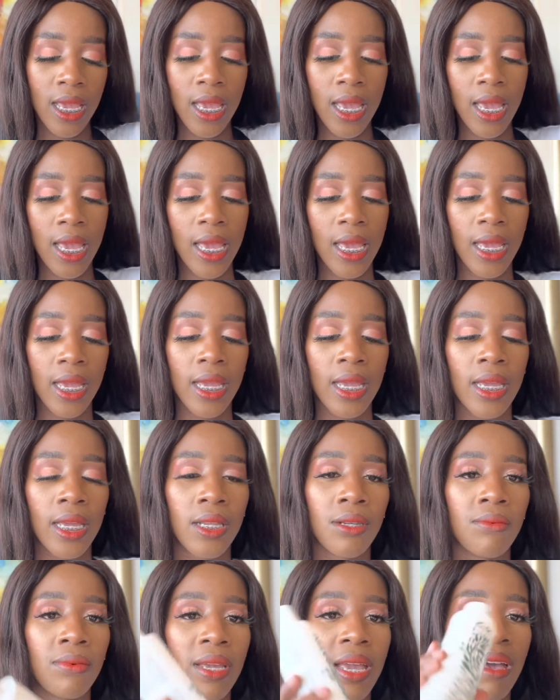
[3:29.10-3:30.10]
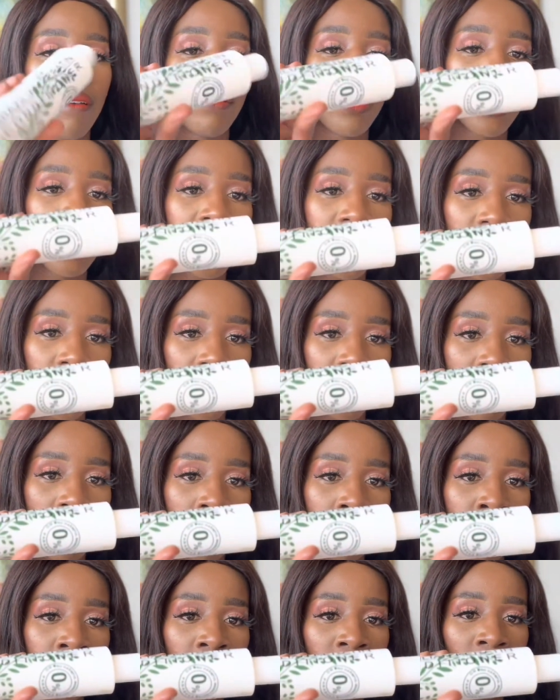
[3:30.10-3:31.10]
And we have a conditioner.
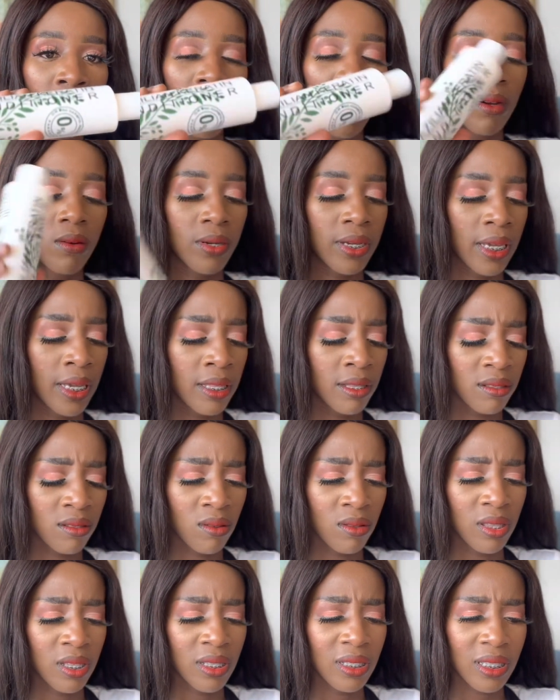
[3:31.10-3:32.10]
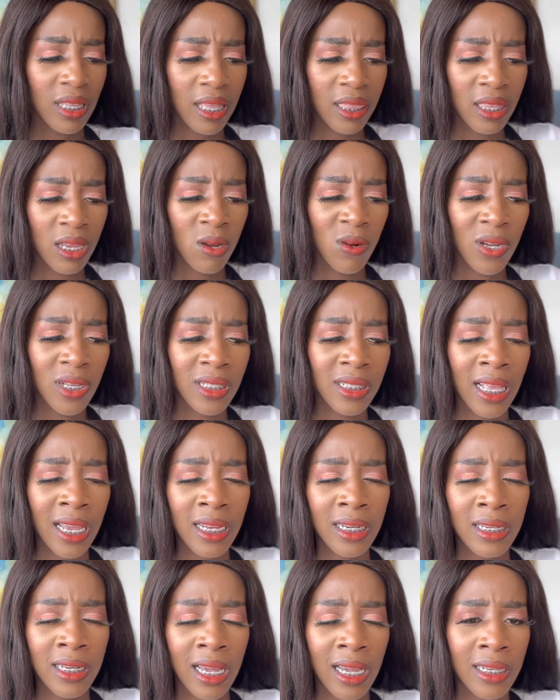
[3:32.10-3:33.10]
Okay, so this I think was
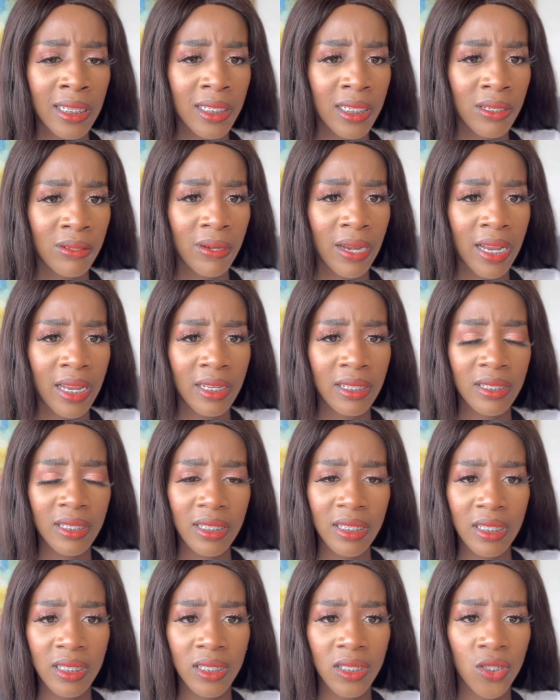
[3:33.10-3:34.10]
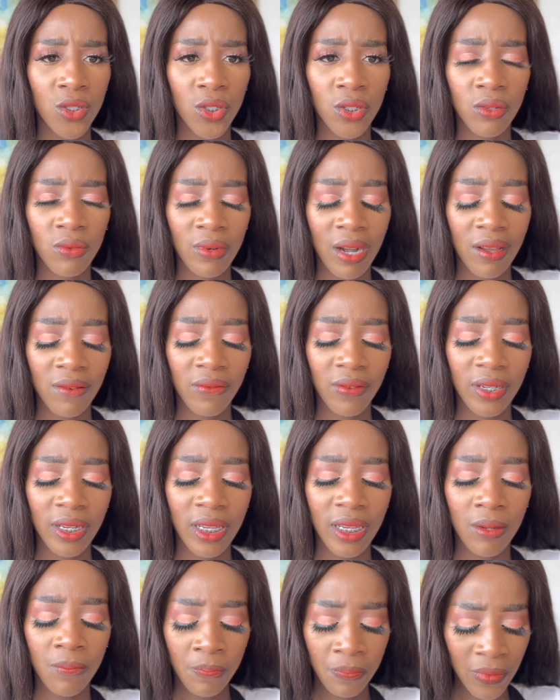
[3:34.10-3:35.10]
like 90 Rand each
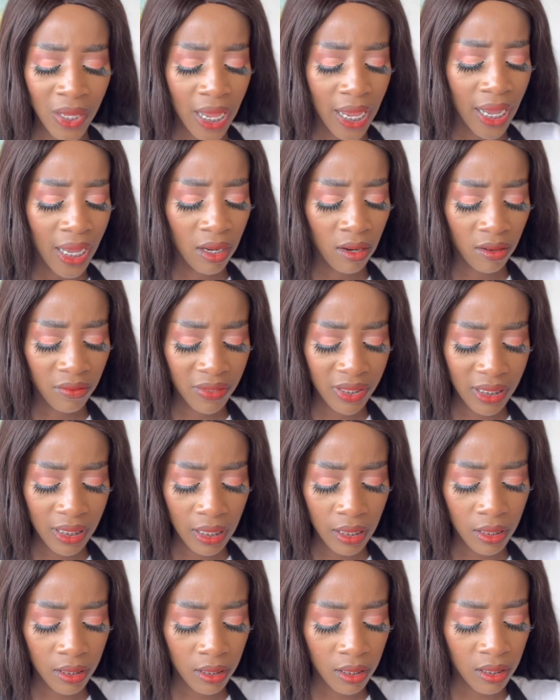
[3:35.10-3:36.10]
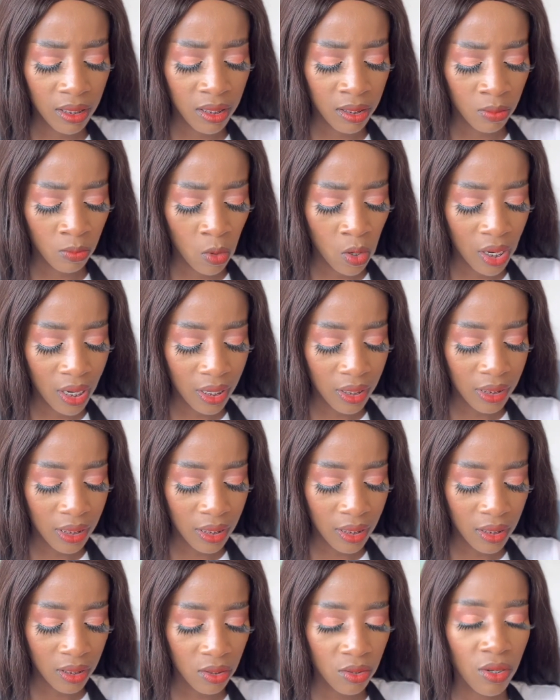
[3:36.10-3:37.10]
roughly, and obviously this is smaller because
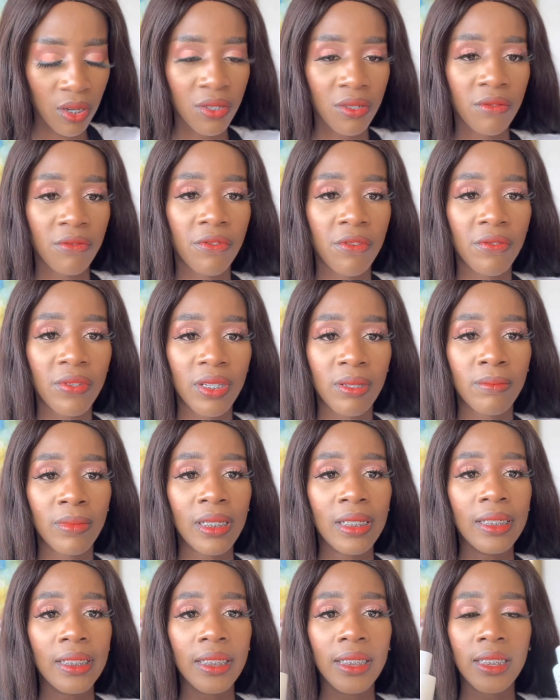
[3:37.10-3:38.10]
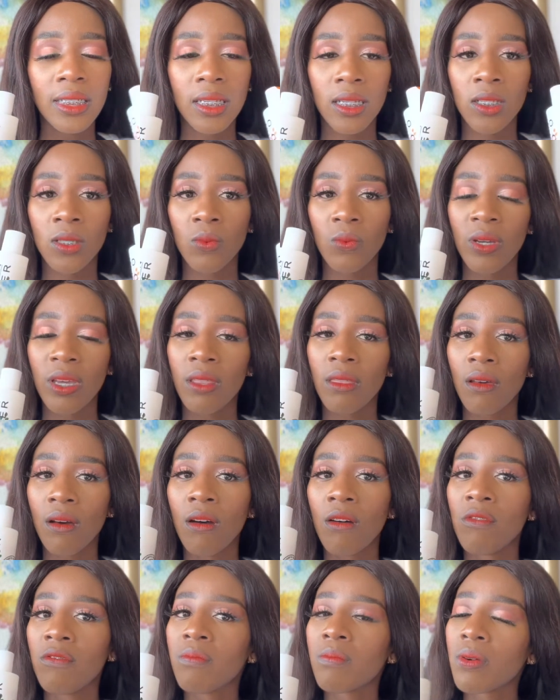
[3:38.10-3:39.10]
this is 250 milliliters worth
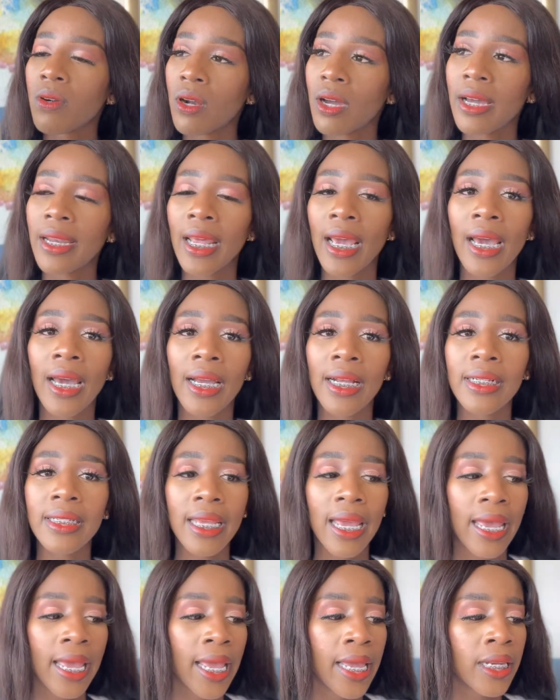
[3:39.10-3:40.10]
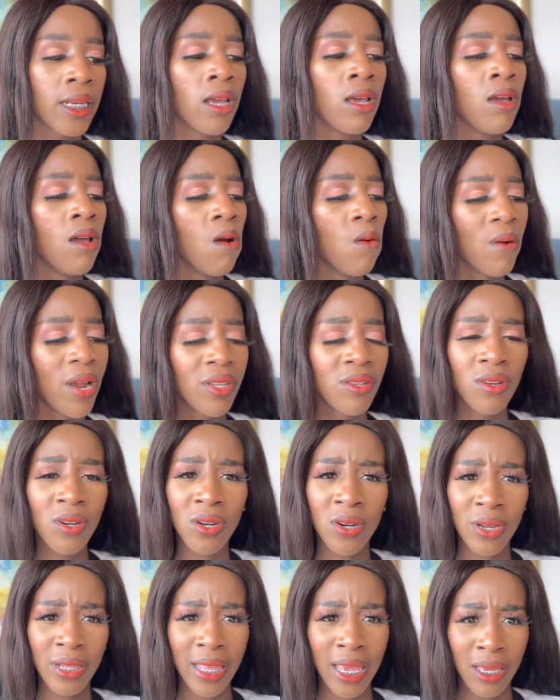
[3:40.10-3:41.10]
of product. And when you're a
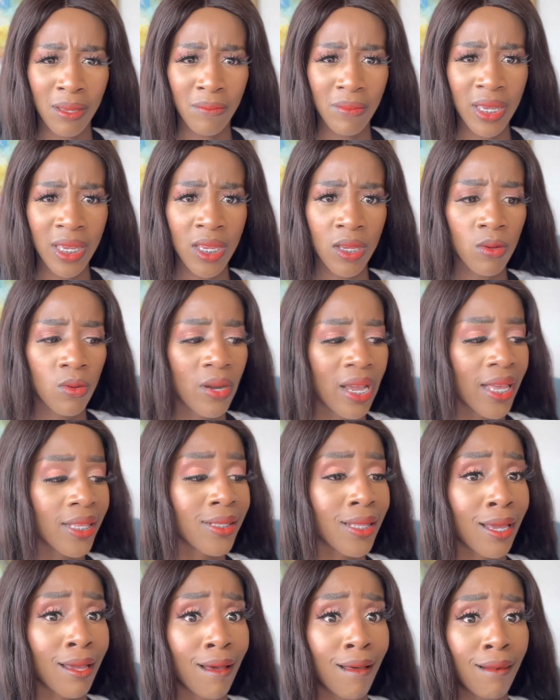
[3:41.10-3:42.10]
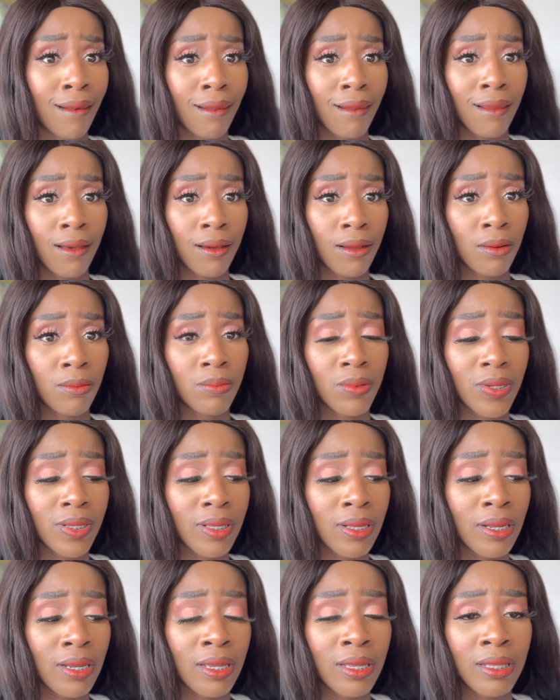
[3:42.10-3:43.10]
girl like me who has like a lot of
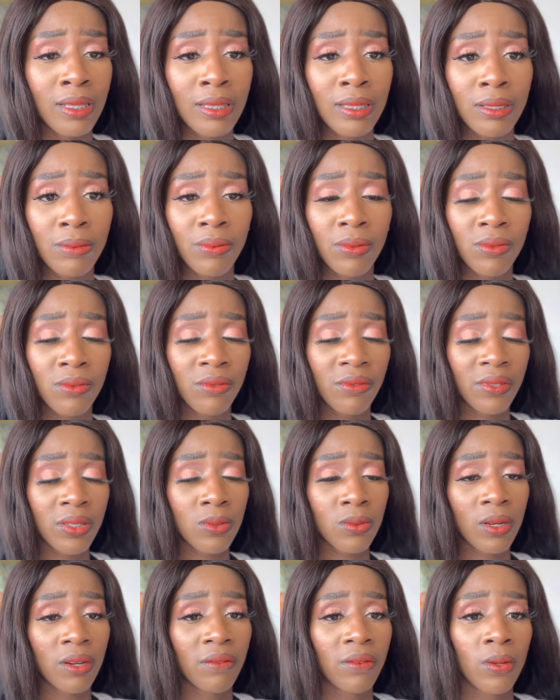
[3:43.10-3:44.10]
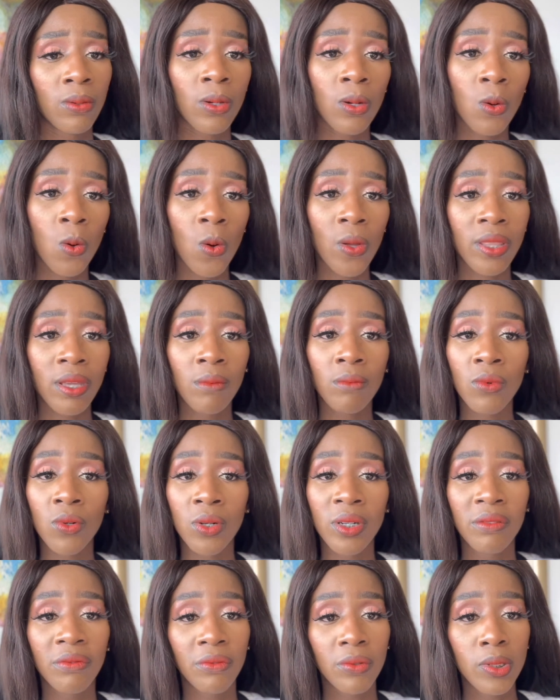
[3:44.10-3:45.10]
Brazilians, Peruvians, whatever you want to call them, raw
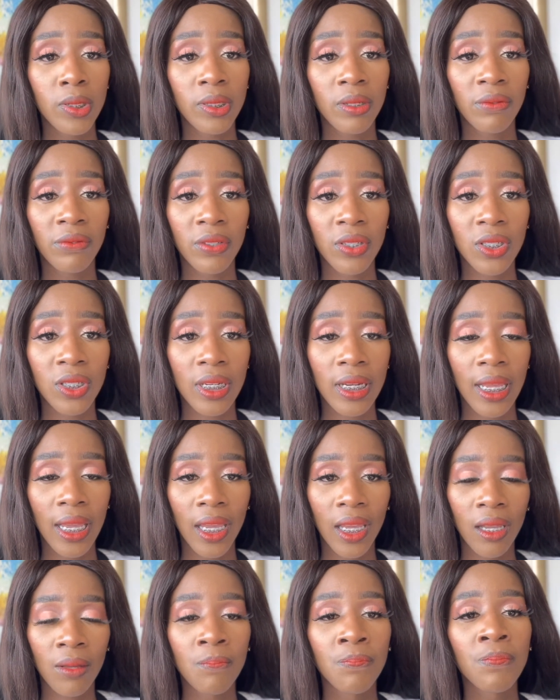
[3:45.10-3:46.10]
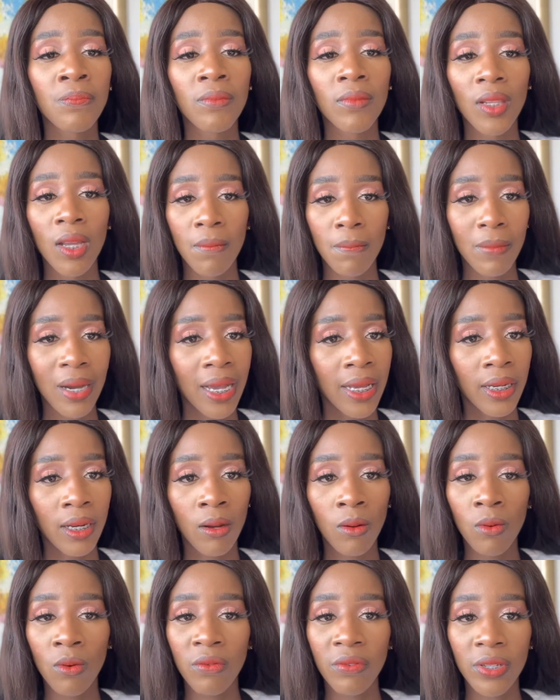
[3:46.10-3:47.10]
and virgin hair, mine are
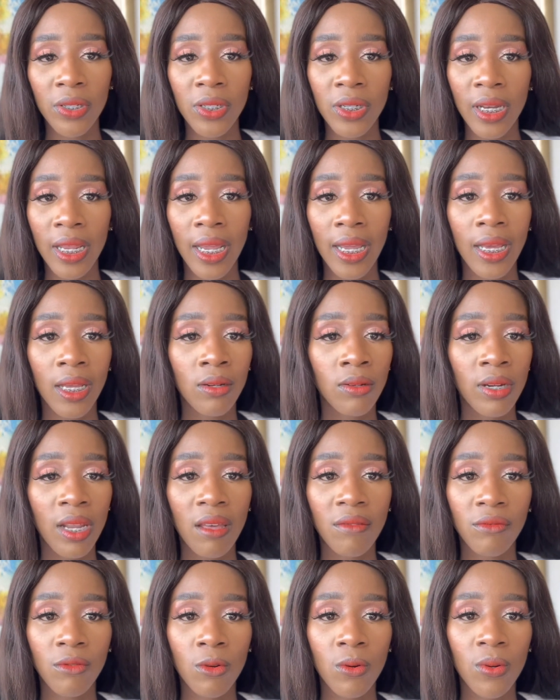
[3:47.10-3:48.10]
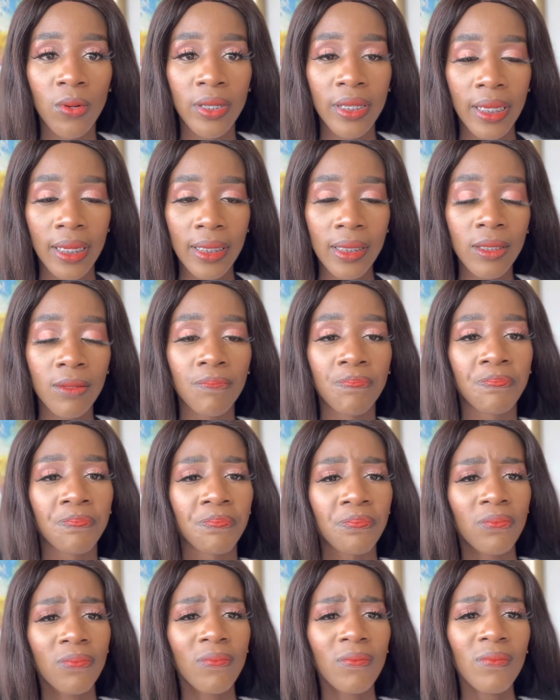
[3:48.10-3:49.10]
all virgin hair, I don't have raw yet,
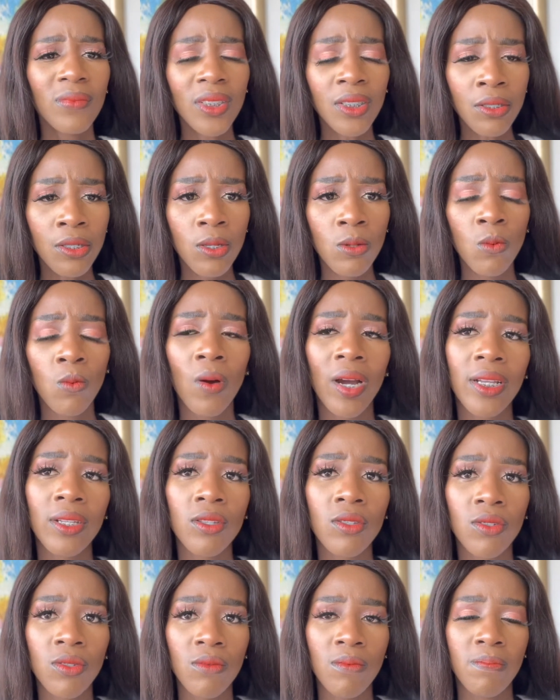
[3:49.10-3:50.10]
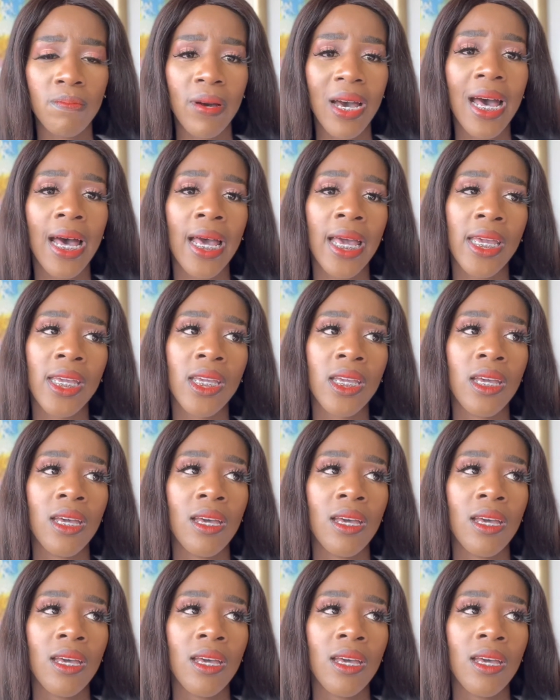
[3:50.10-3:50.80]
you want to buy